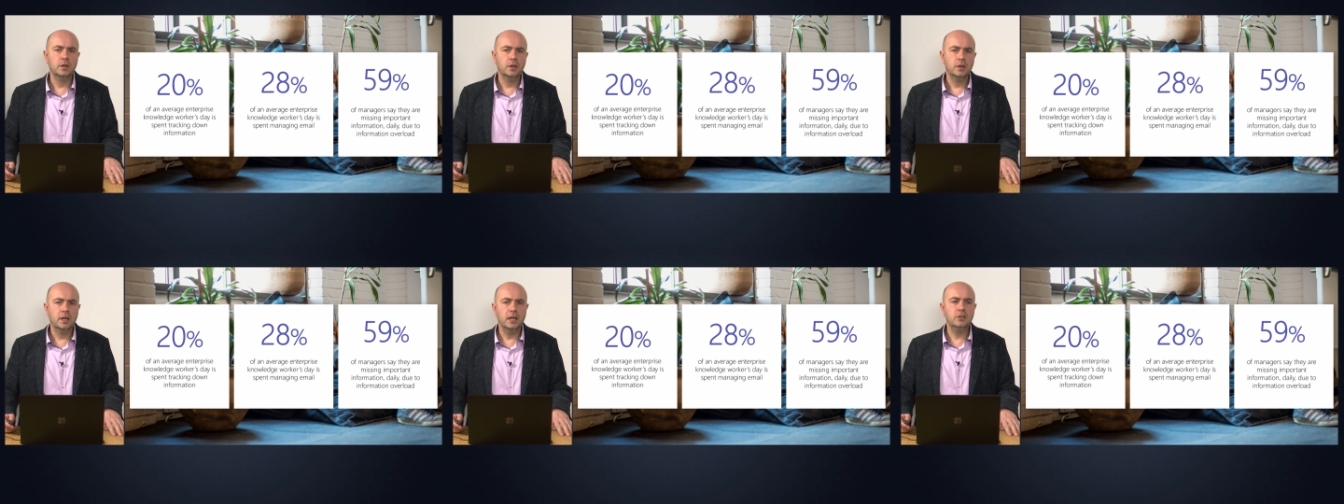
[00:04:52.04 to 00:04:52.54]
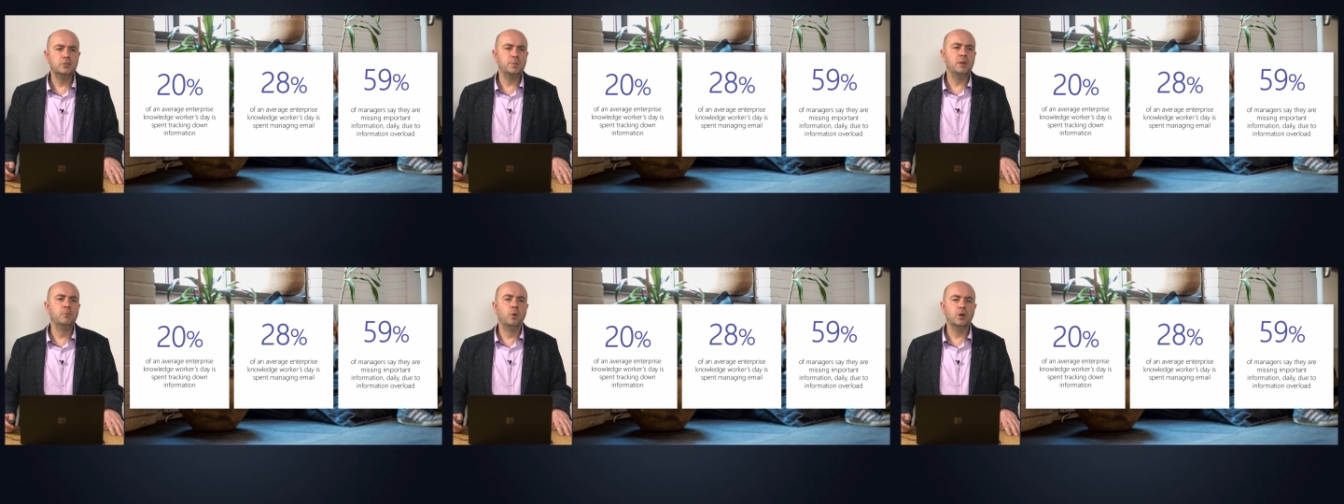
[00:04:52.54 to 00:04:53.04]
you
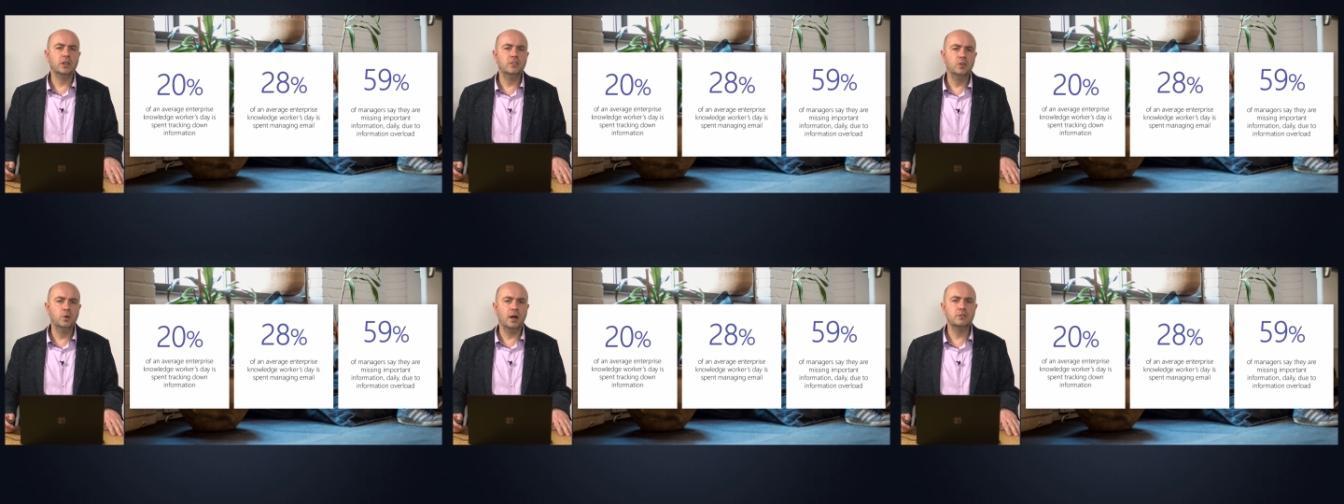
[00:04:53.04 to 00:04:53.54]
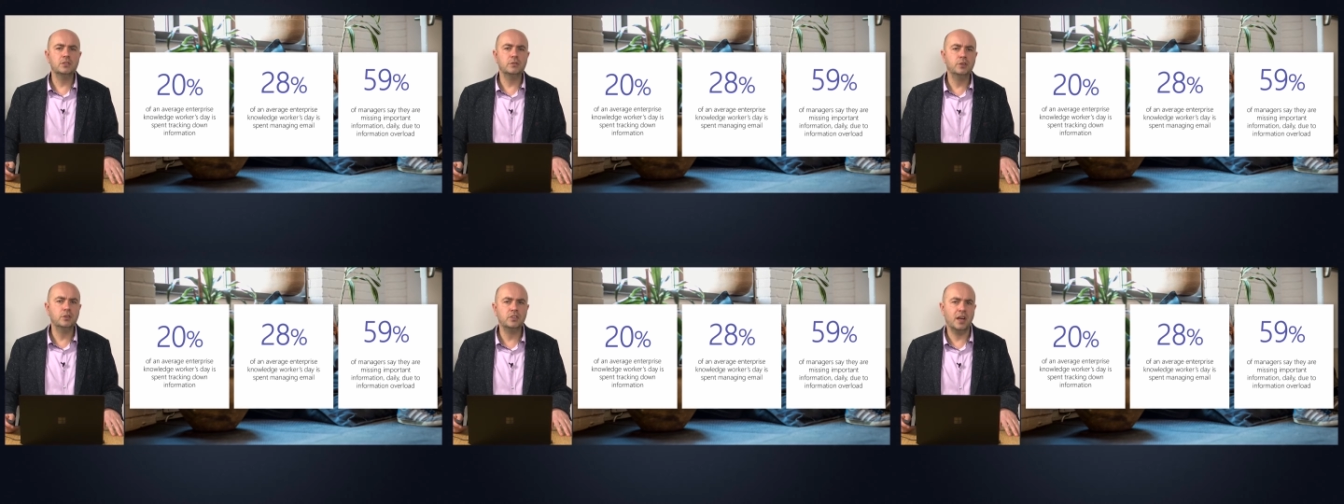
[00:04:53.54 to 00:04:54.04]
spend more than 2 hours of
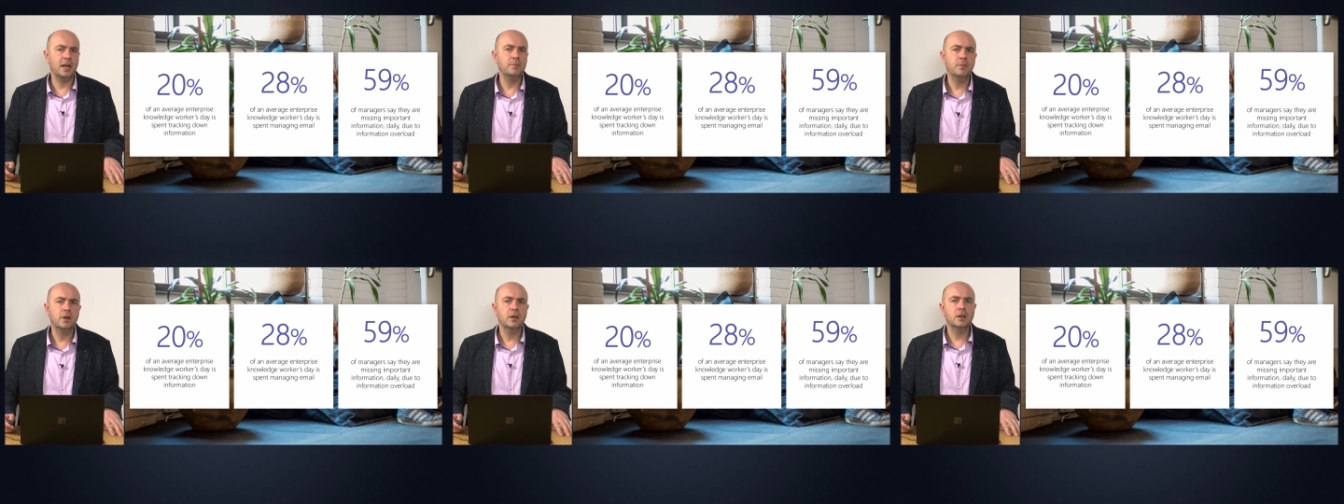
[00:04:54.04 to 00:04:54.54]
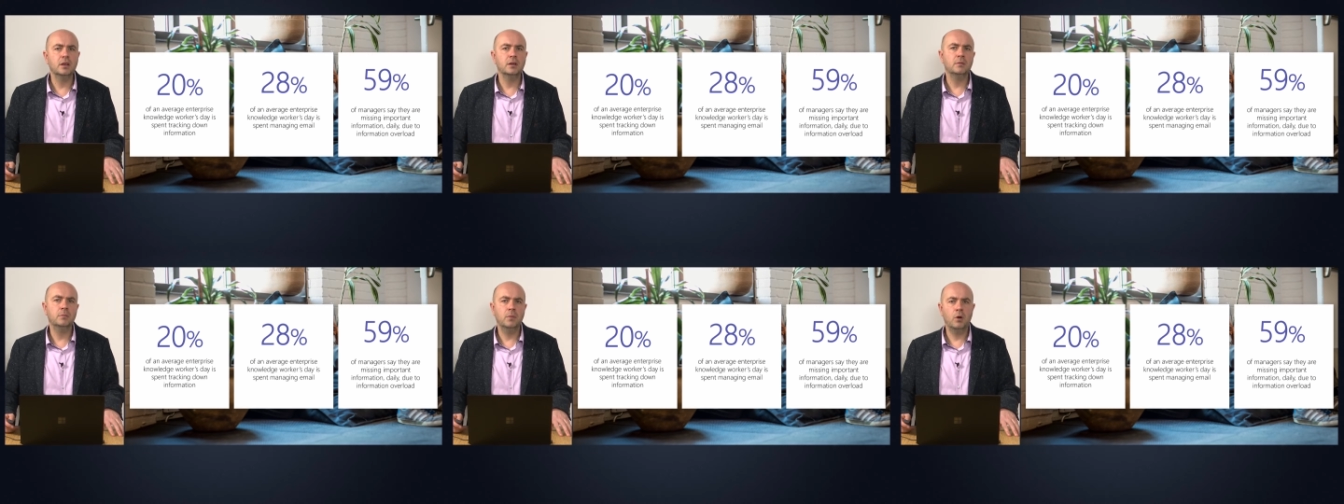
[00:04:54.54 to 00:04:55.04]
your time,
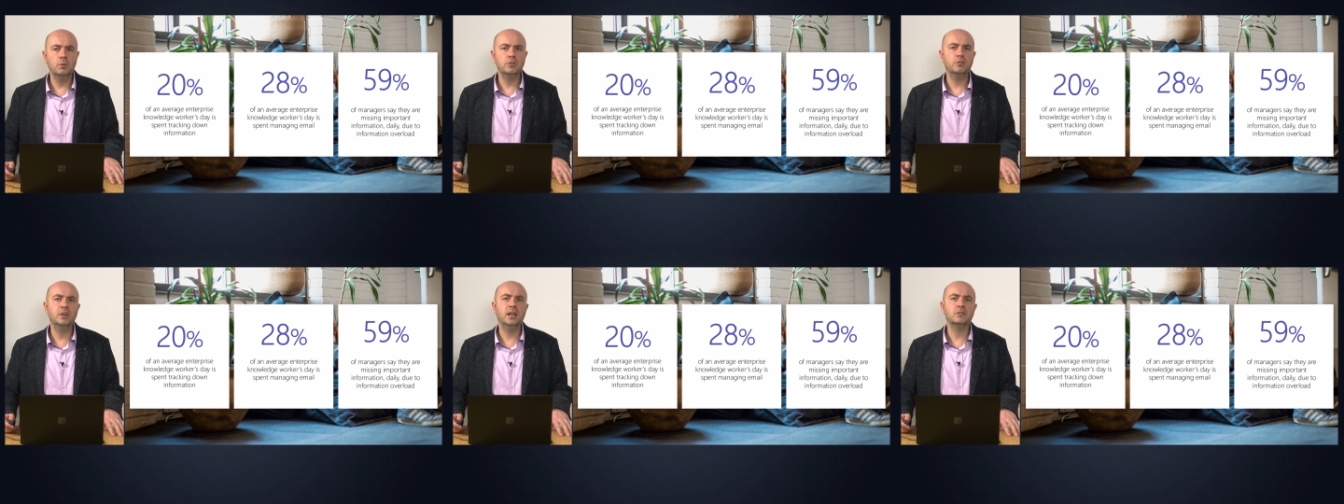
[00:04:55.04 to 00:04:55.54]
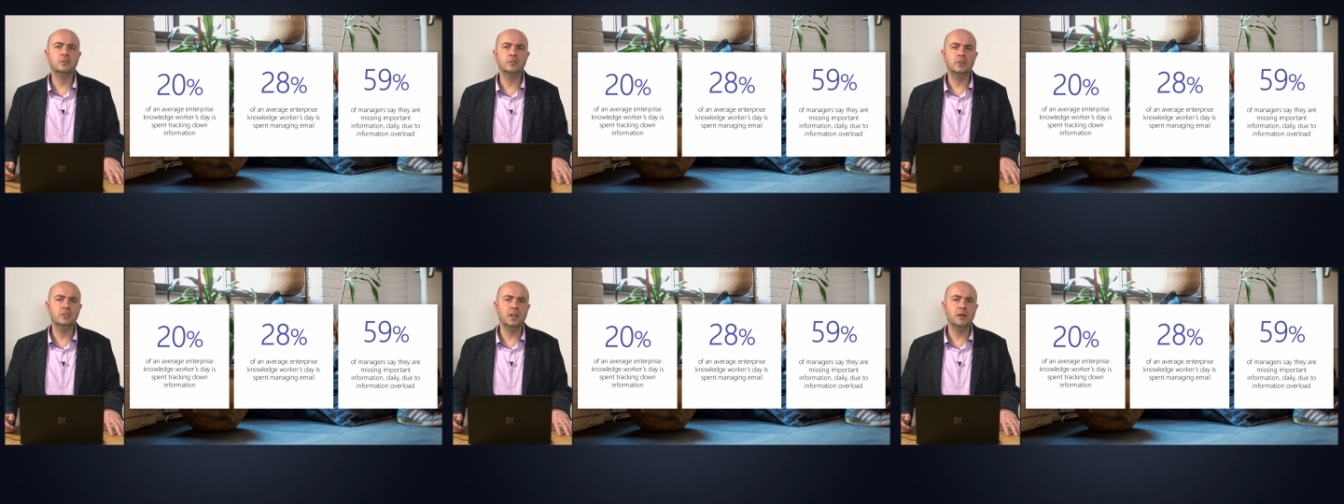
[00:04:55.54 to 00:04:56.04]
almost 3 hours of
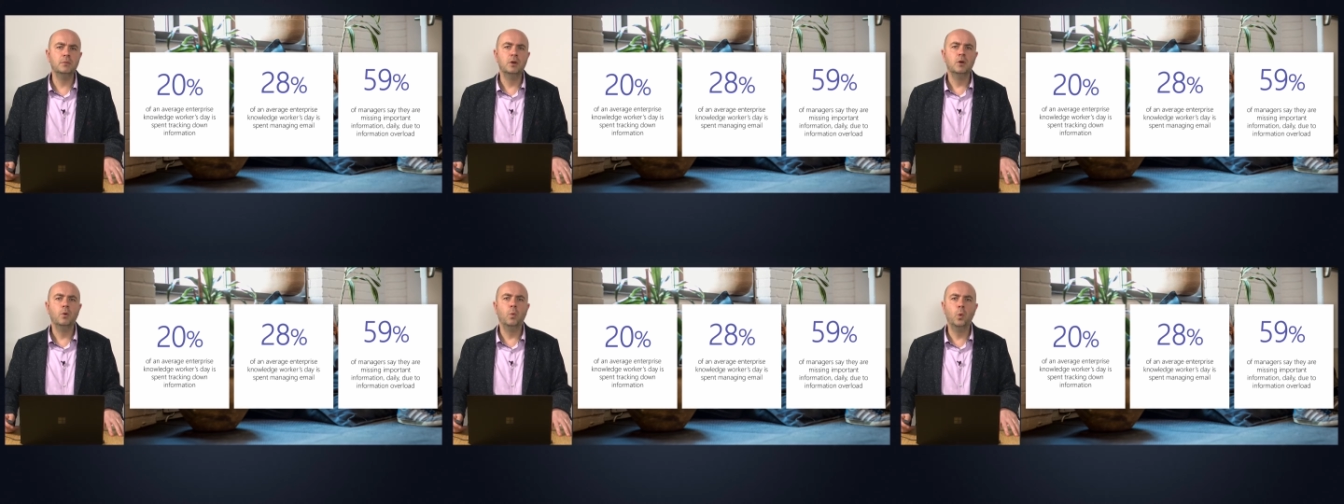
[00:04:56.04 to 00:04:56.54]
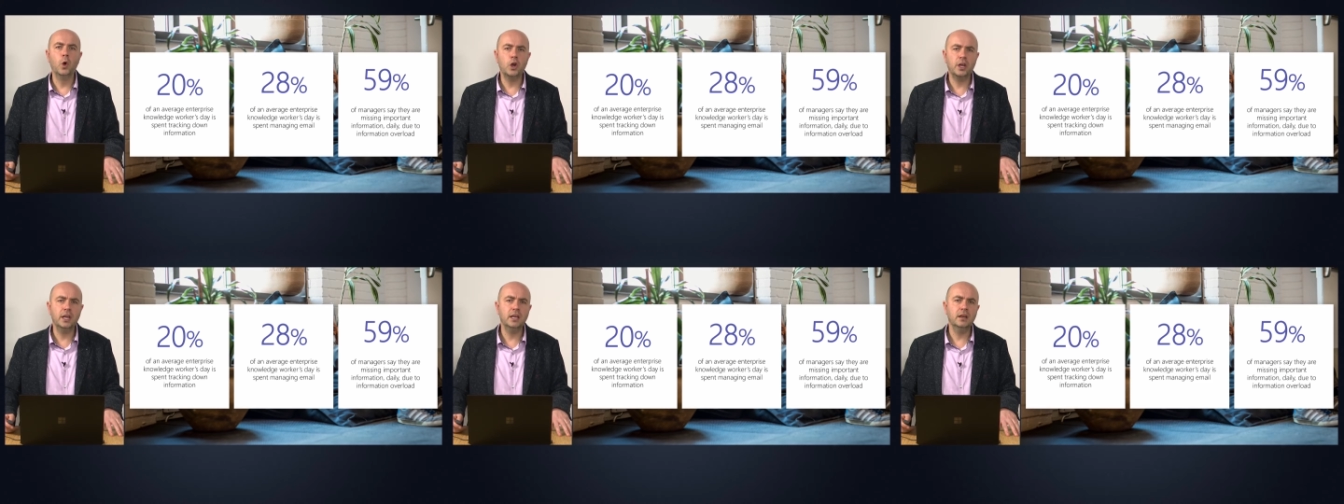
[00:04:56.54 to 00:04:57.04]
your time
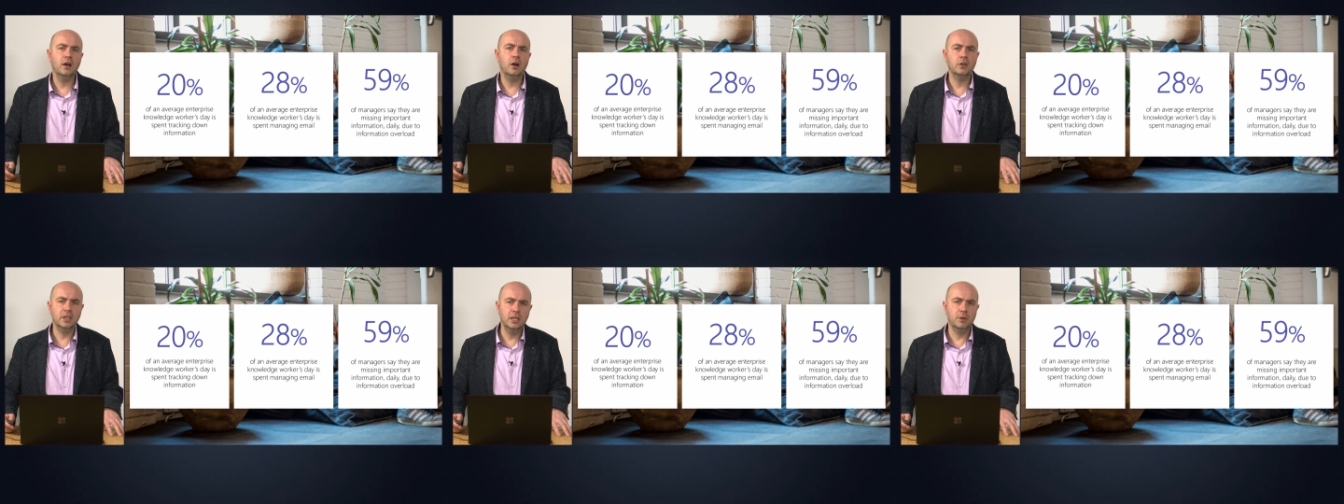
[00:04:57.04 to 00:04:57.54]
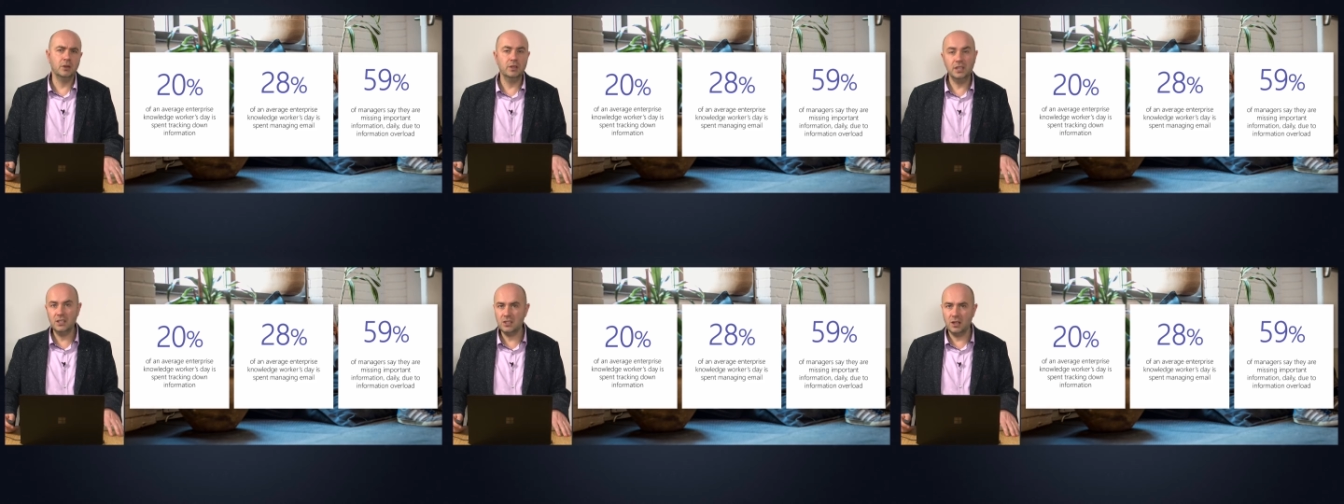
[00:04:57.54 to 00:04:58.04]
working on email.
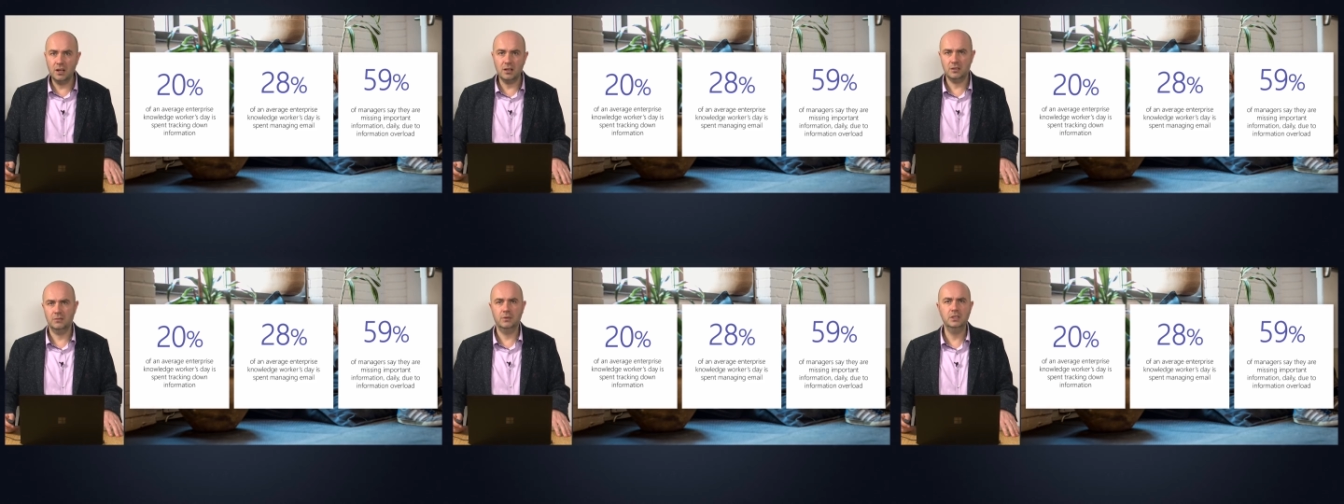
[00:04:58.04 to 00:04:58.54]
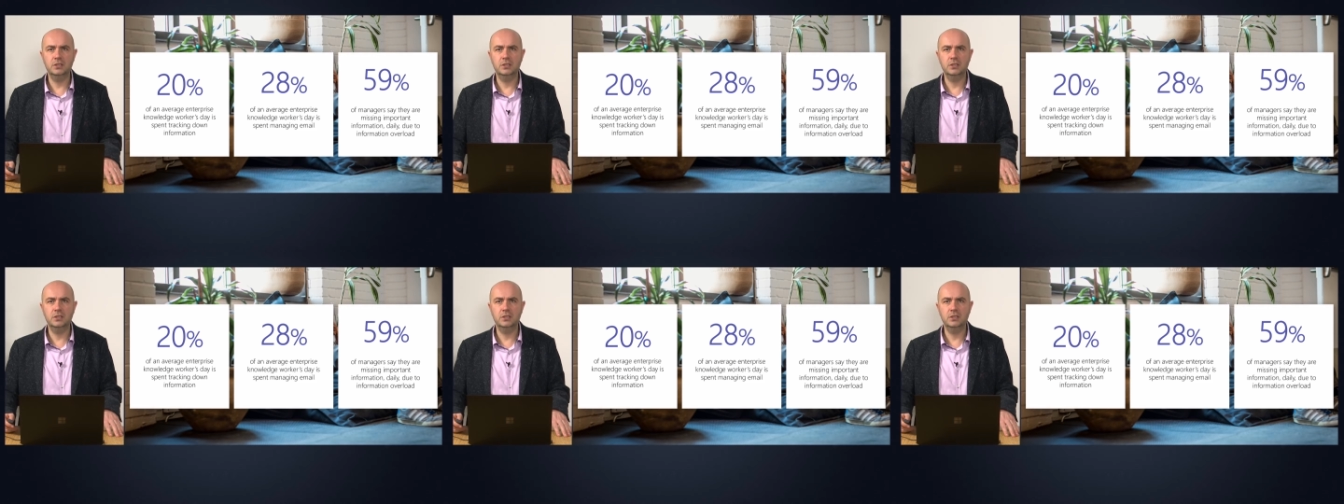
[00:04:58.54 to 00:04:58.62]
That's a lot, right?